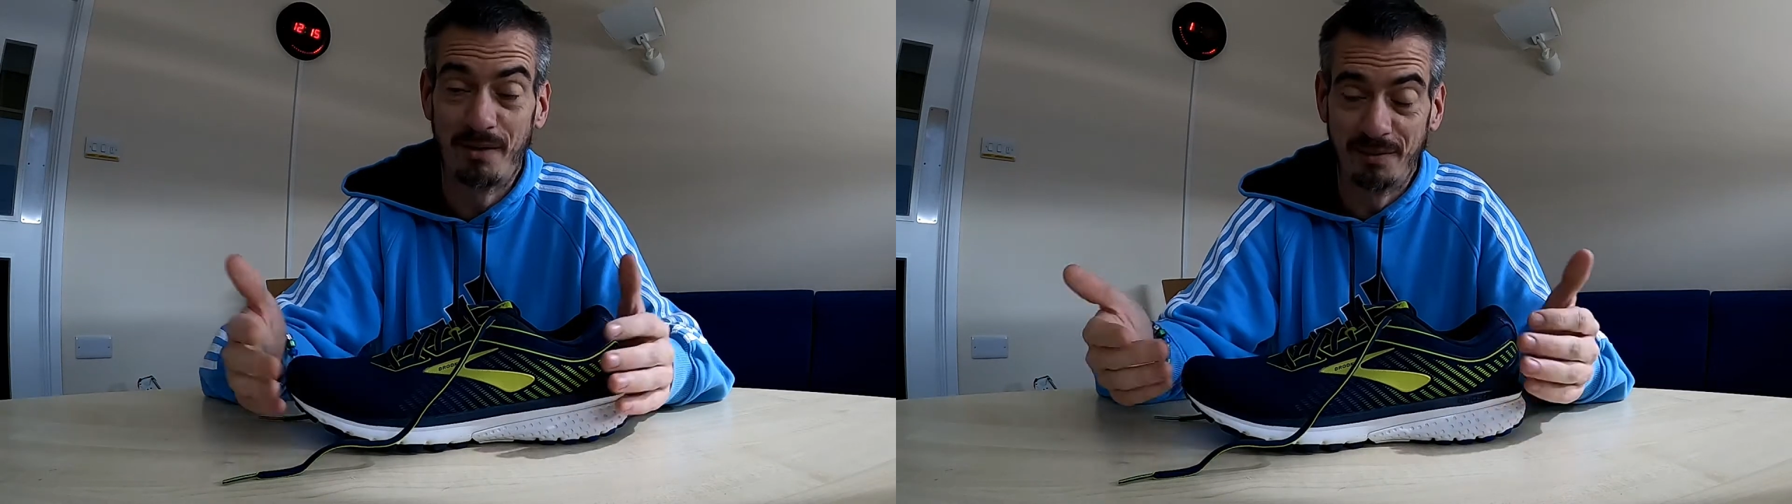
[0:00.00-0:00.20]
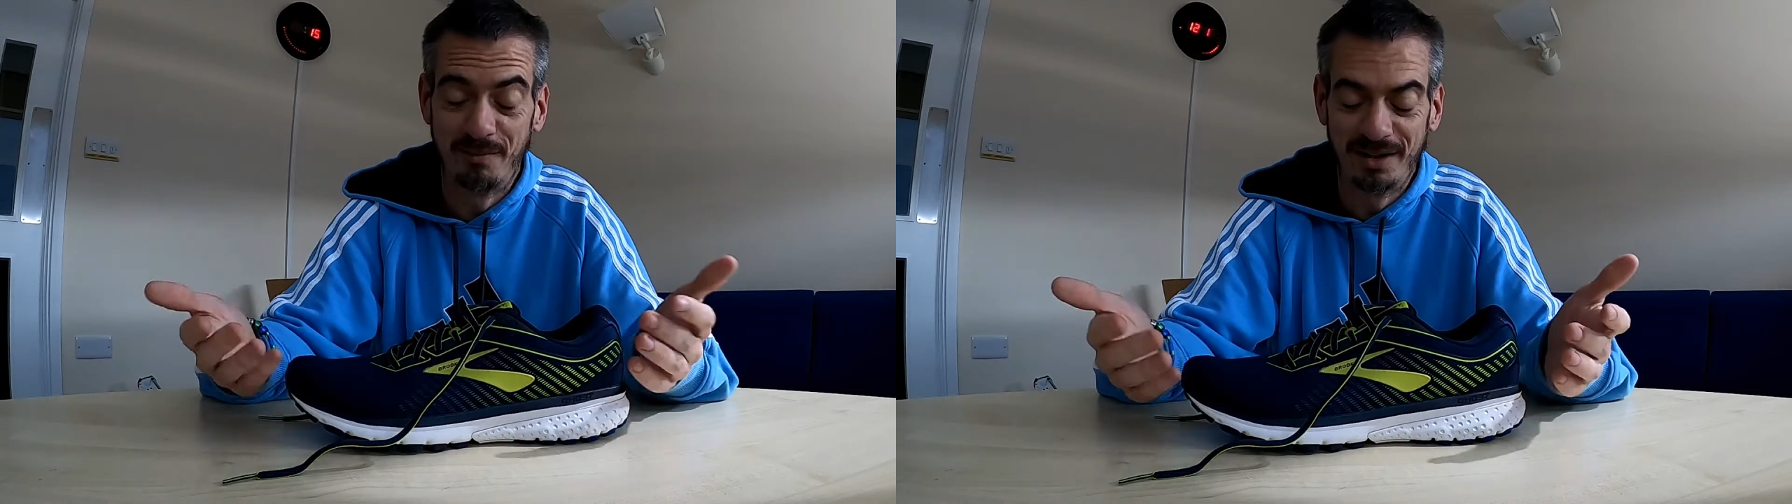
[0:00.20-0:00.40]

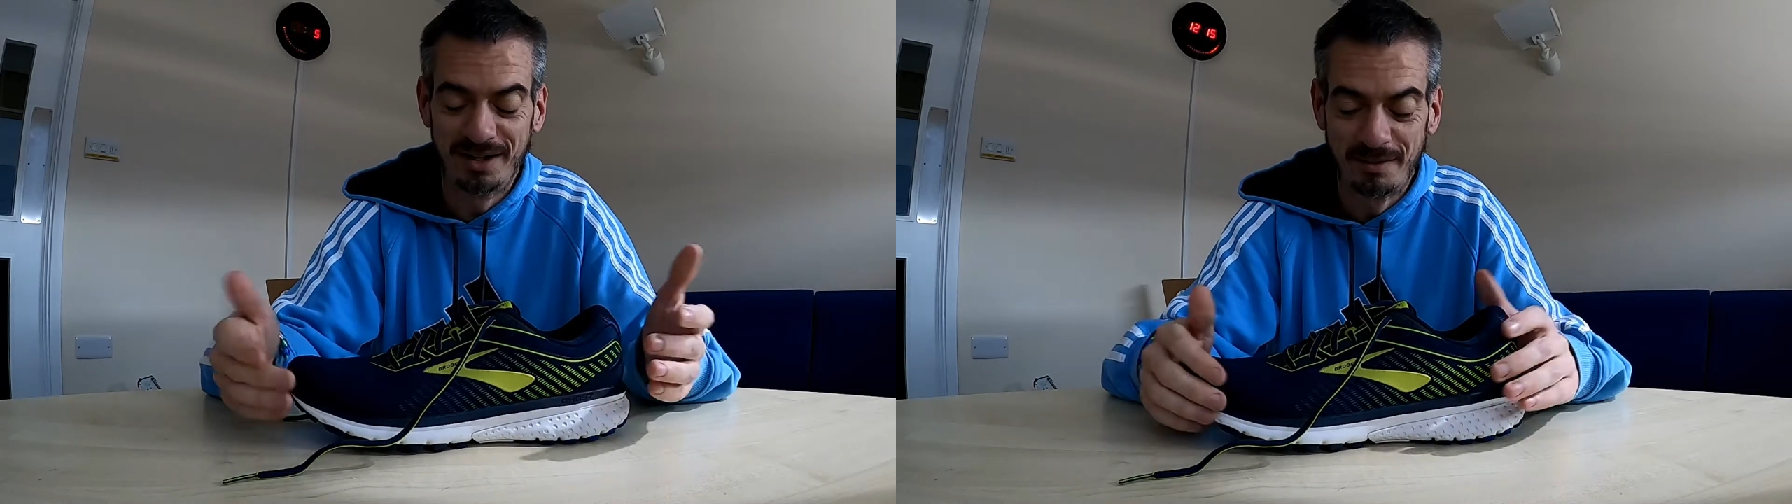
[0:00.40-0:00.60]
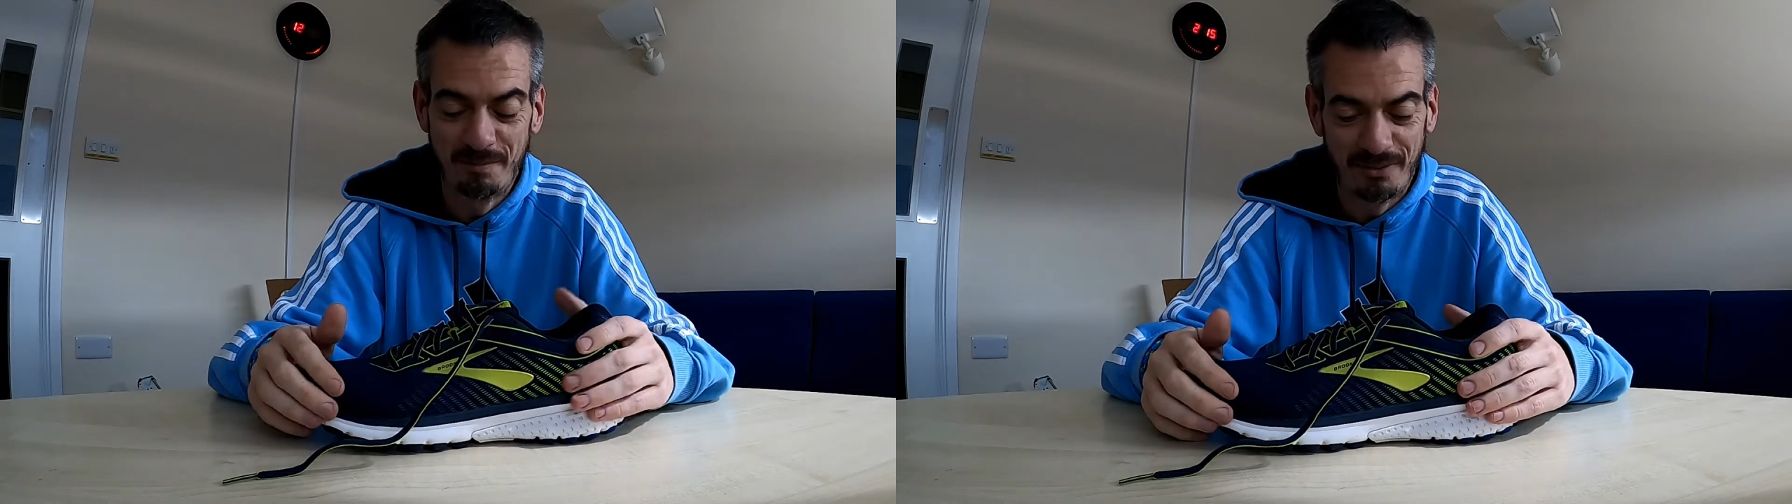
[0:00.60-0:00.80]
from my
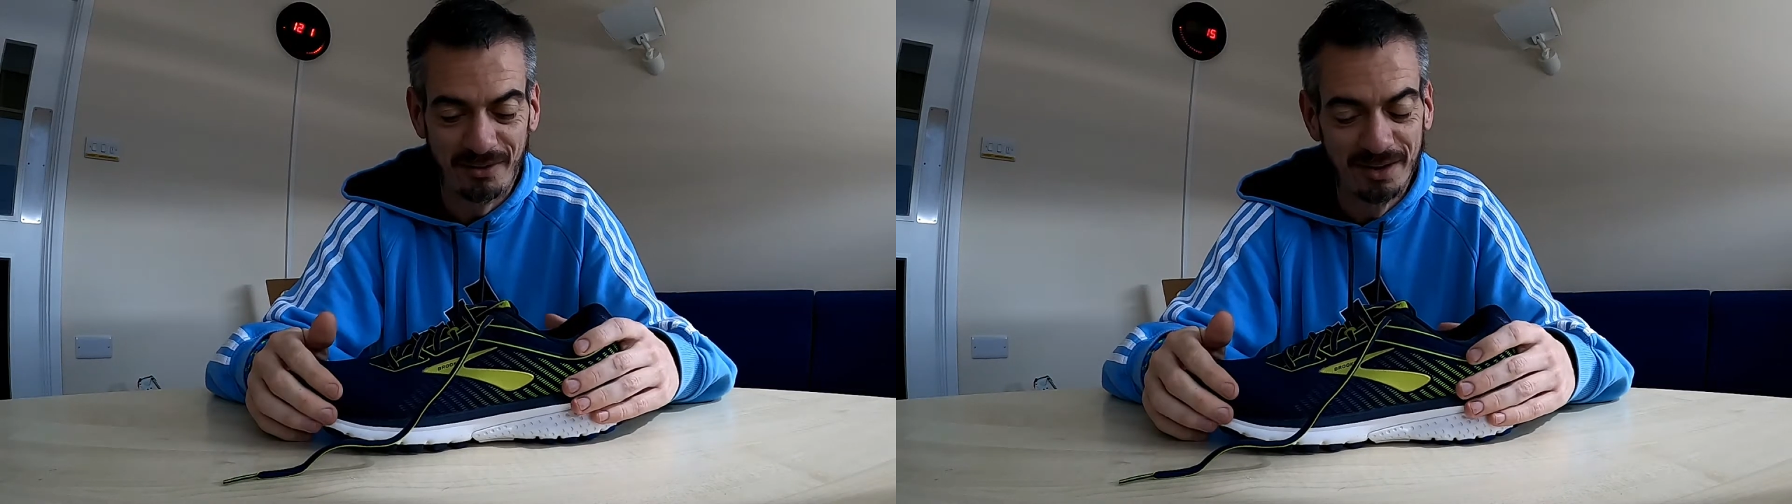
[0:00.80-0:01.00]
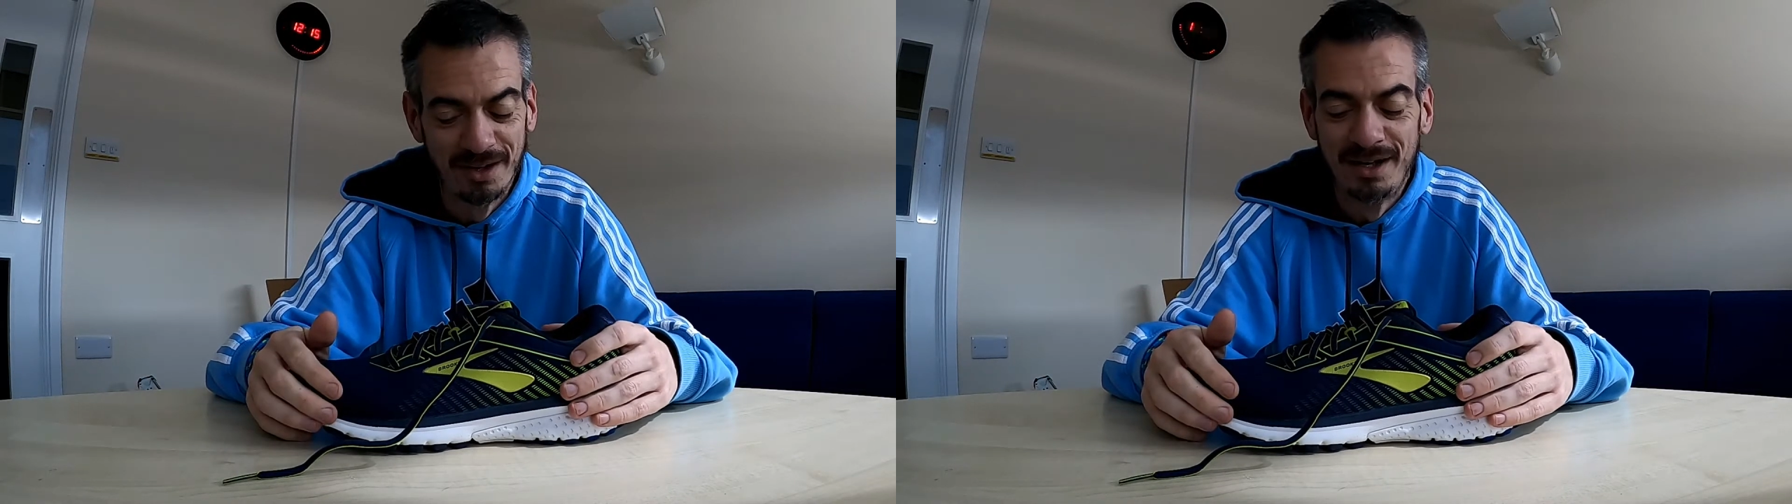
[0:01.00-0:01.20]

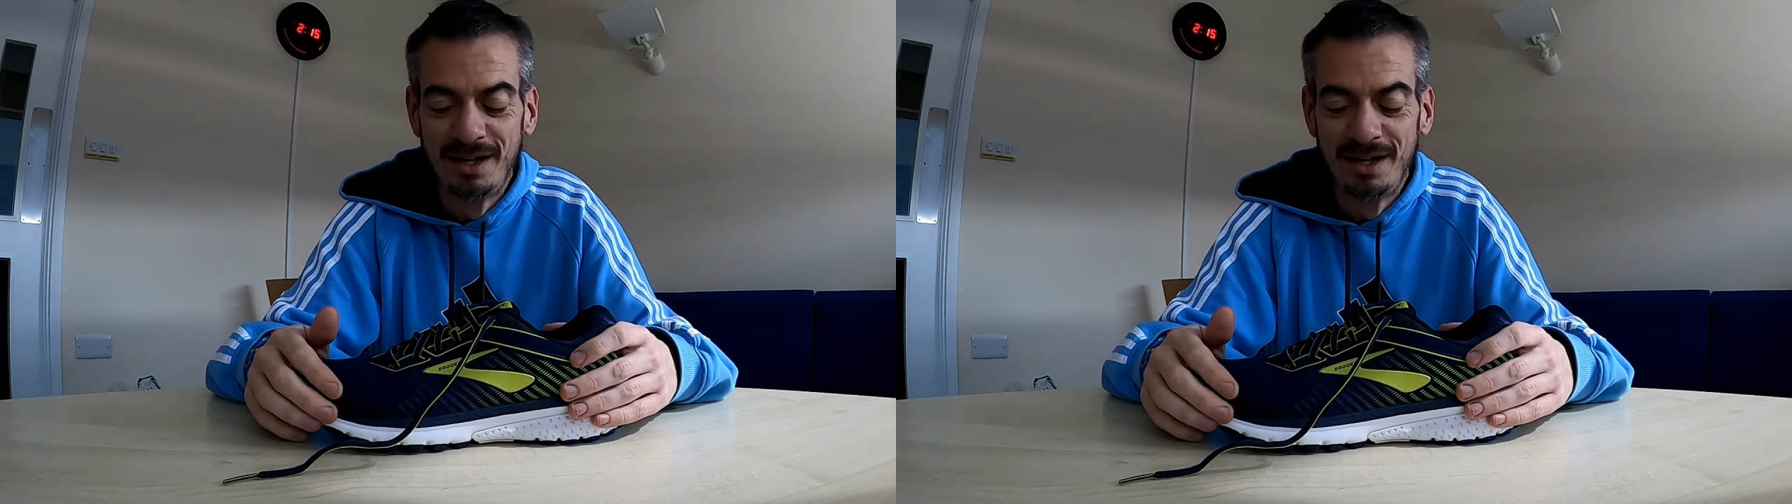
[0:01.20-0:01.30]
employer,